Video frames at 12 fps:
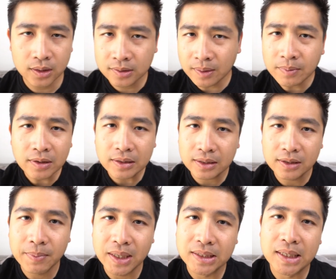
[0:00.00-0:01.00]
Sometimes it
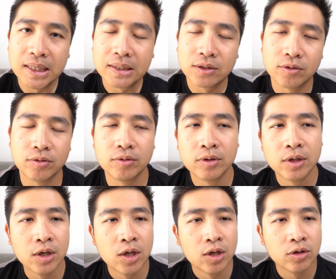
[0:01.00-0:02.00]
doesn't make sense, you know.
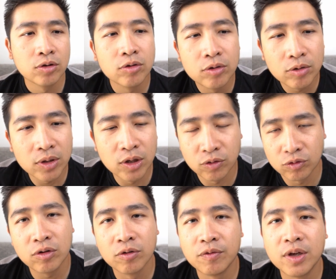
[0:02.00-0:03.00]
So it's
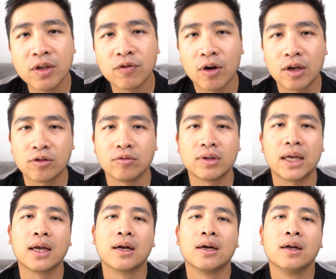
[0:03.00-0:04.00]
also a risk for us to
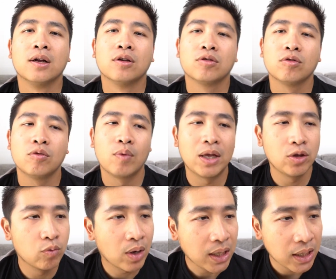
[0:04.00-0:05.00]
take. So when
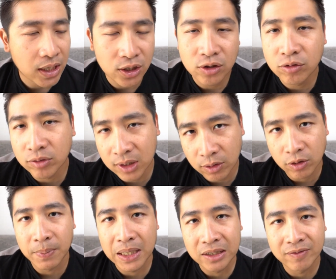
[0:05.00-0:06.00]
you want an agent to sell
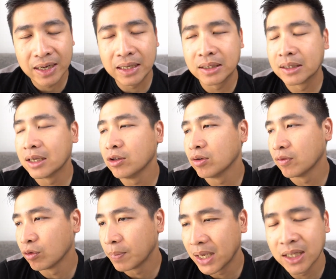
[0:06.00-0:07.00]
your place, right, then you have
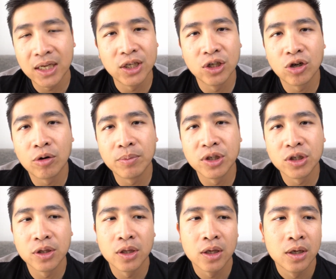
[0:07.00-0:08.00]
to pay the agent
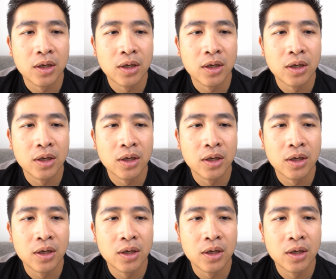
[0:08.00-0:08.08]
commission.